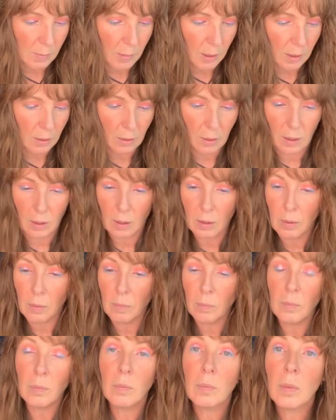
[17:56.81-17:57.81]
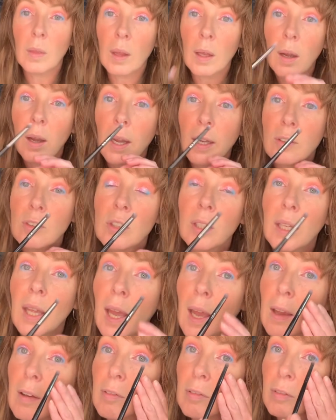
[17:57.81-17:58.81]
but um, now I actually
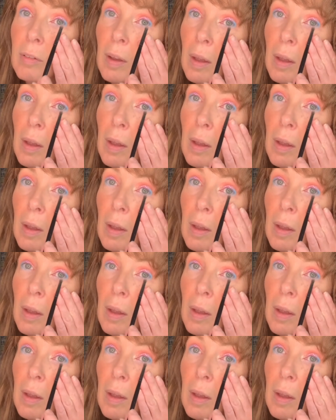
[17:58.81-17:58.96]
have